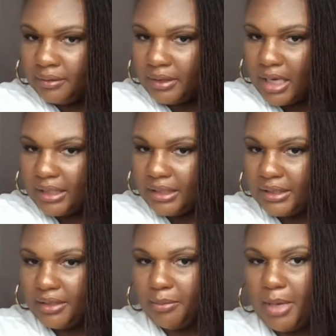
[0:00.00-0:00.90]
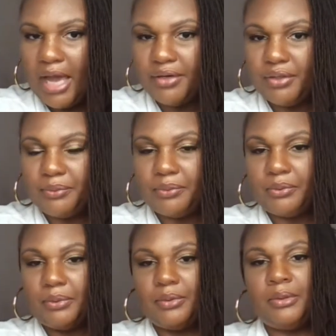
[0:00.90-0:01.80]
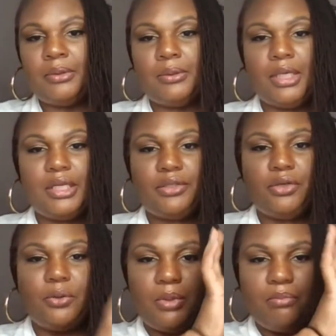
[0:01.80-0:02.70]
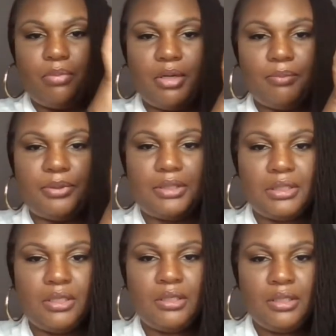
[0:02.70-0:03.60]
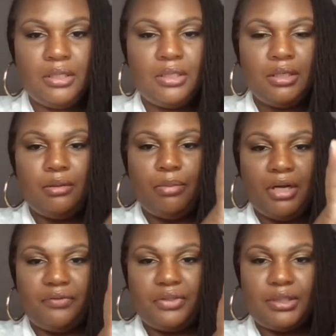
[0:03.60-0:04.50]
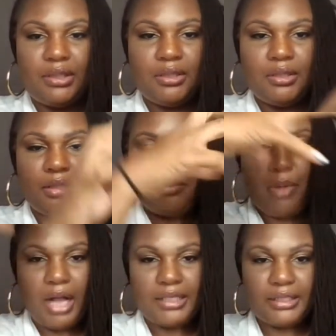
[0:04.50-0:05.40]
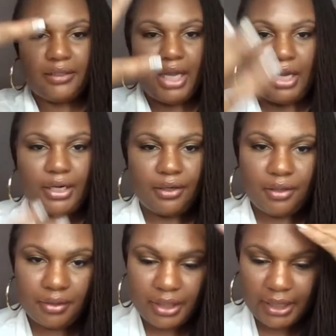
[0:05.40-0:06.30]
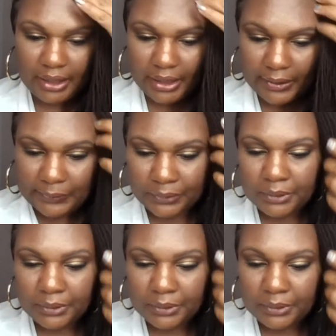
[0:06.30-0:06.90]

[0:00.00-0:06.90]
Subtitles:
Lock into the pattern. Okay, so you don't want bumps, puffs, pockets of hair hanging out.